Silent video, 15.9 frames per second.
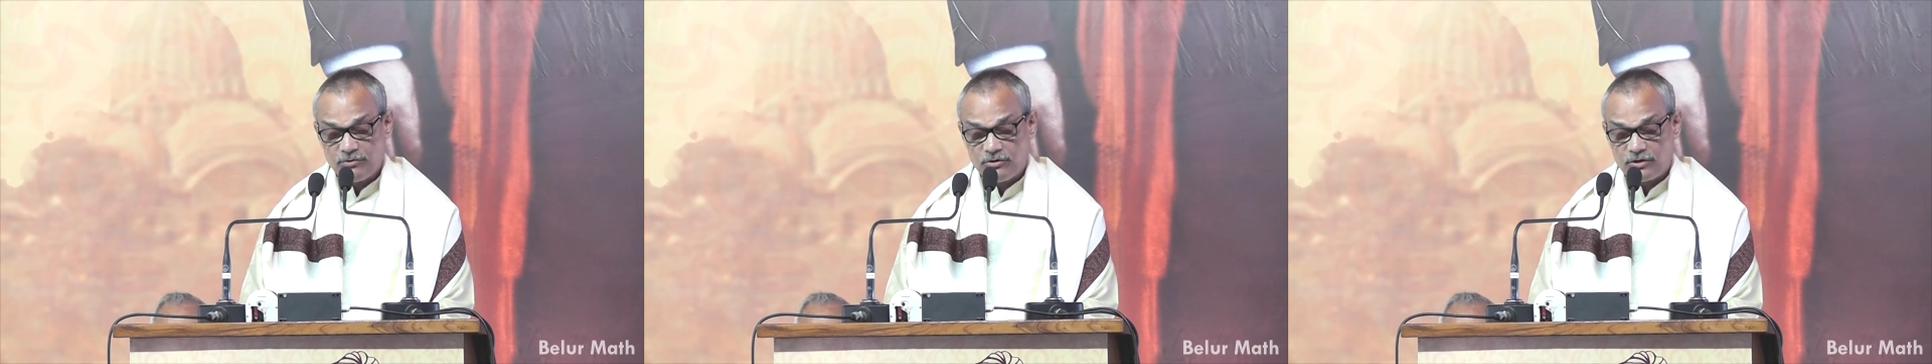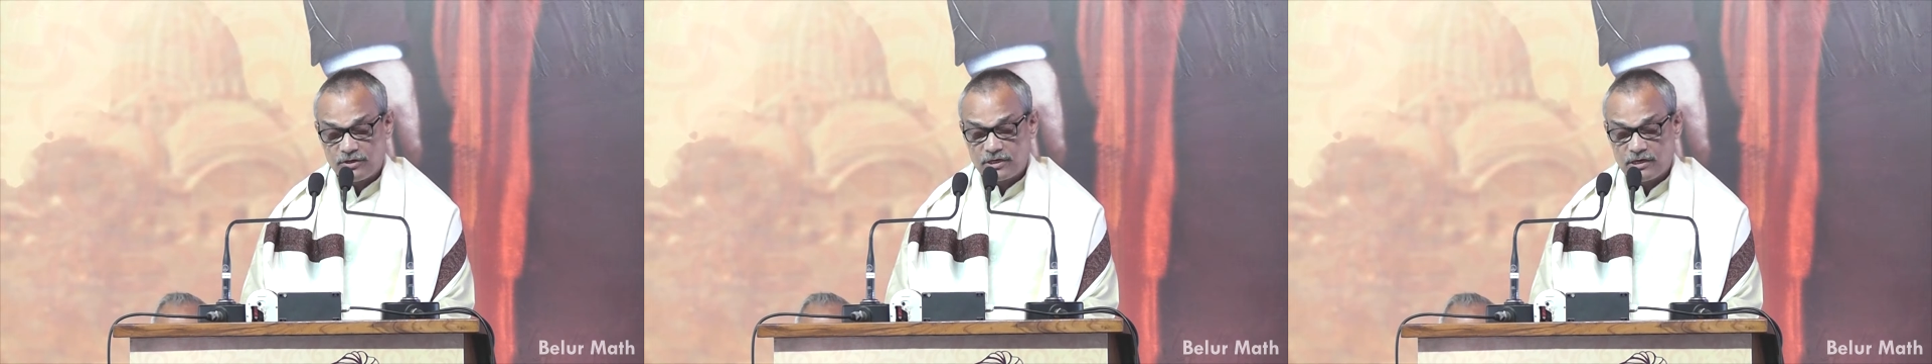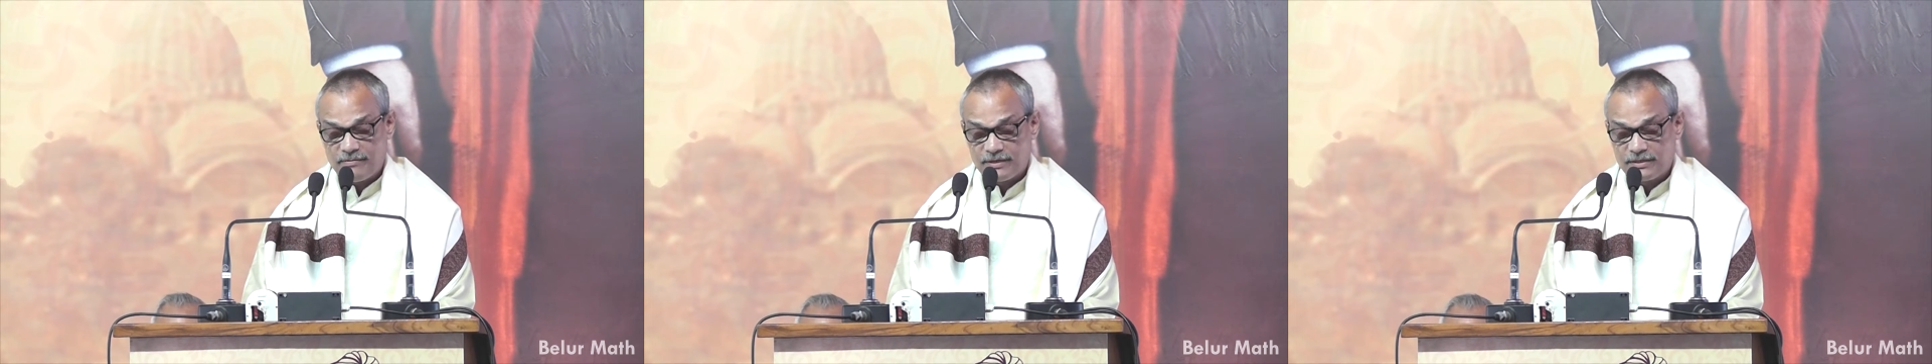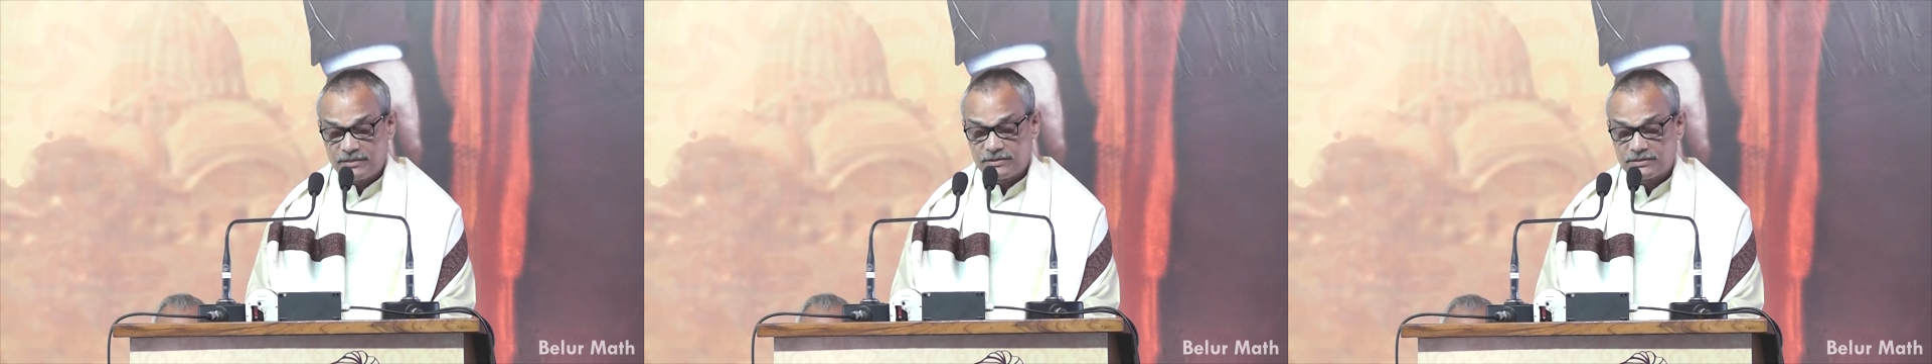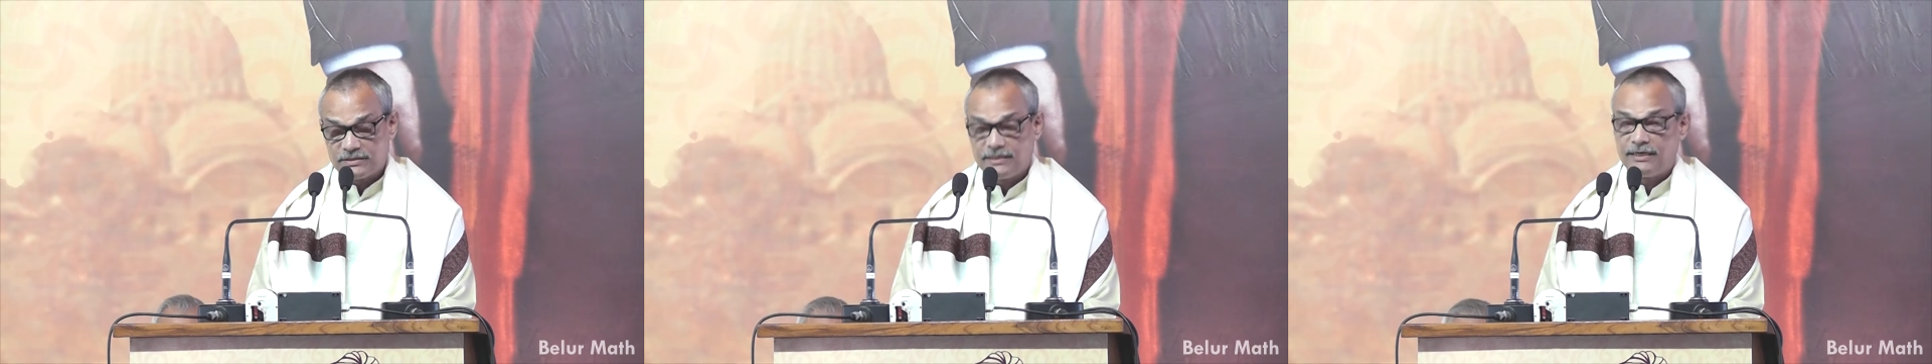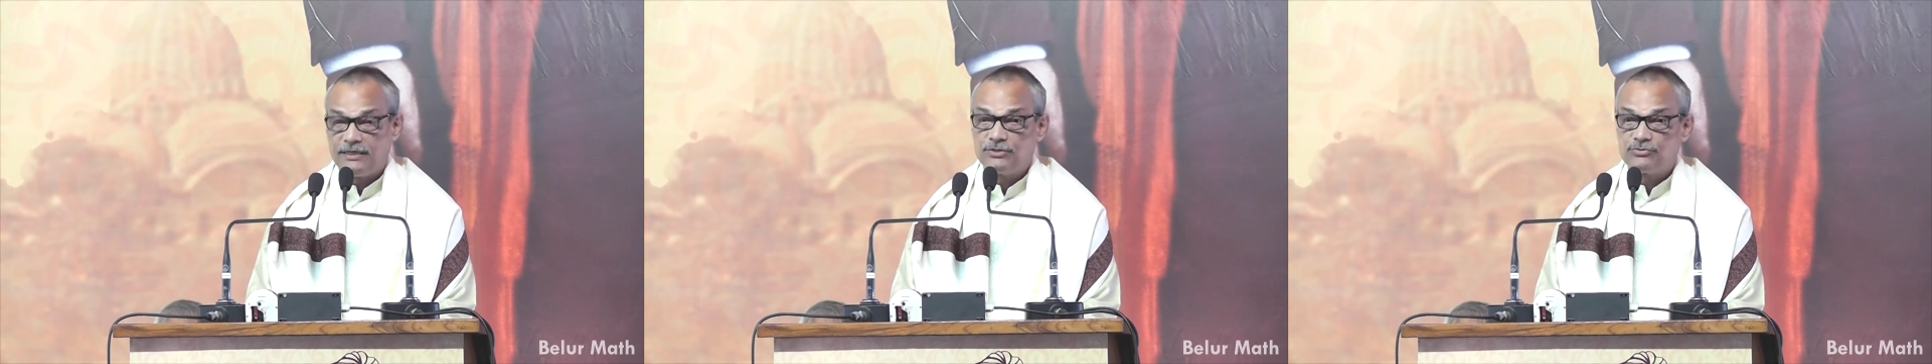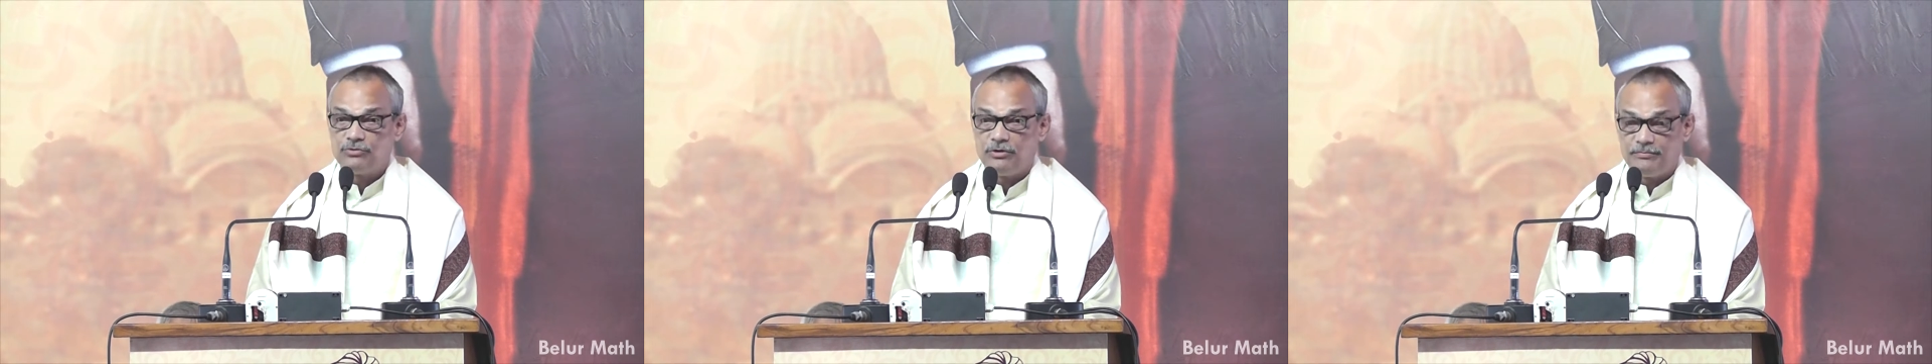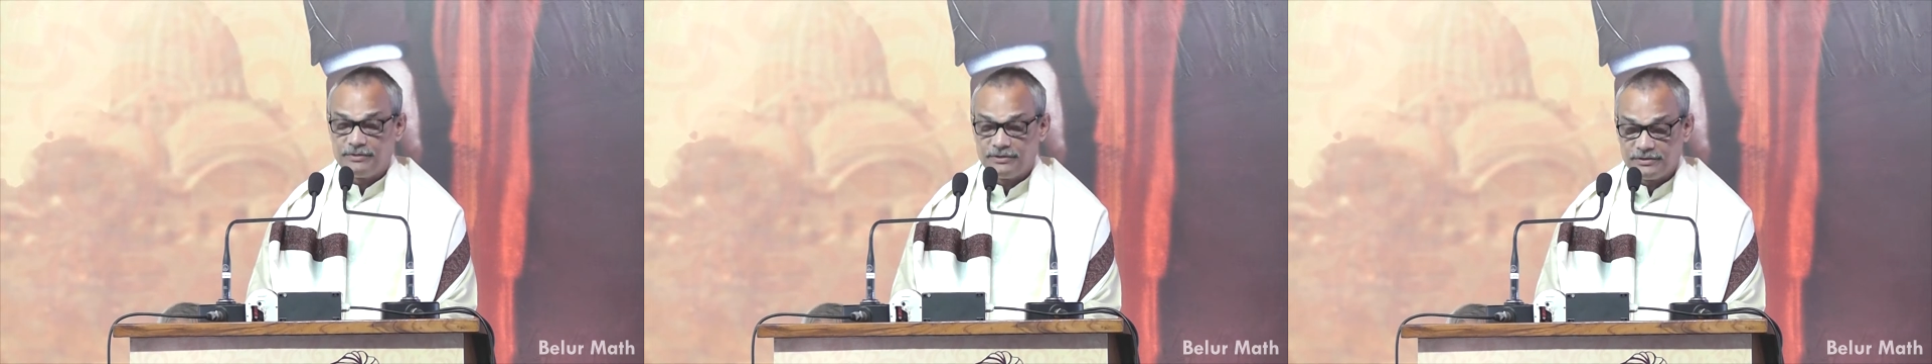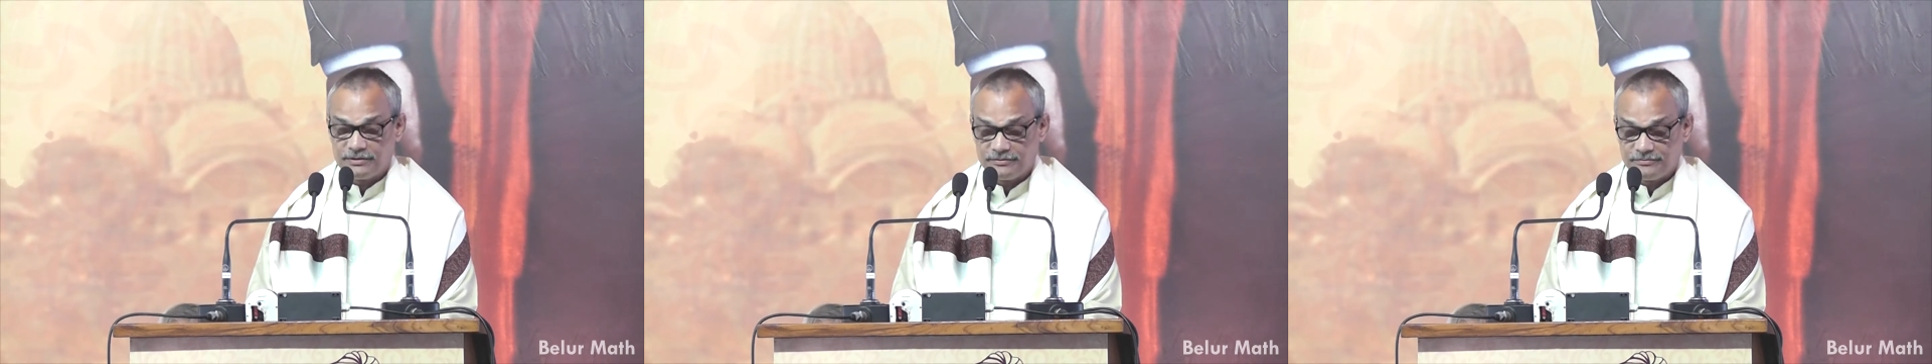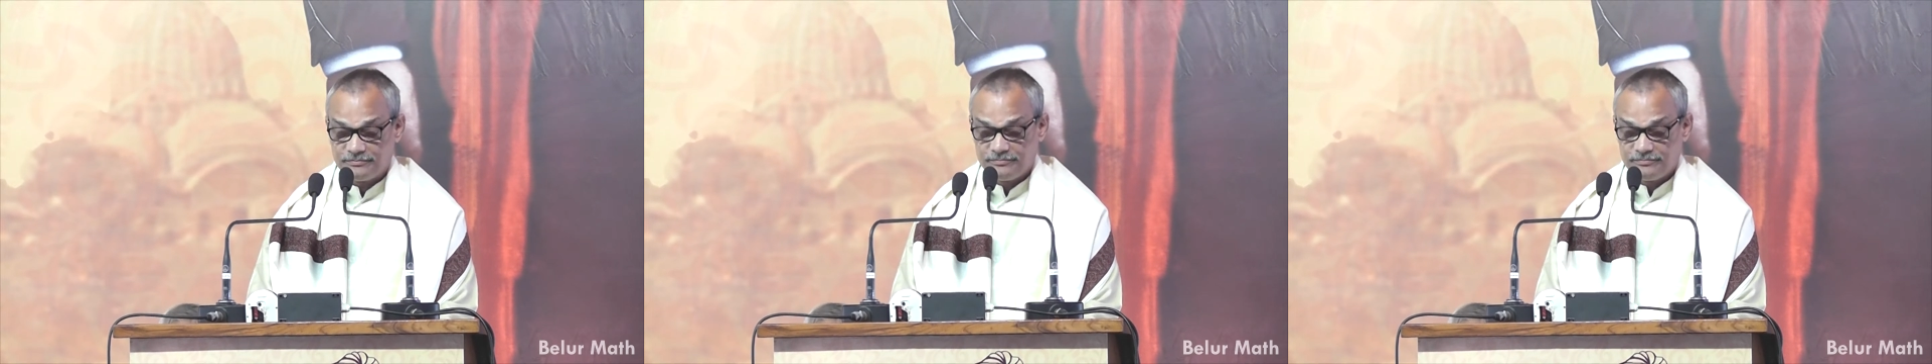Lord Ramakrishna and Swamiji.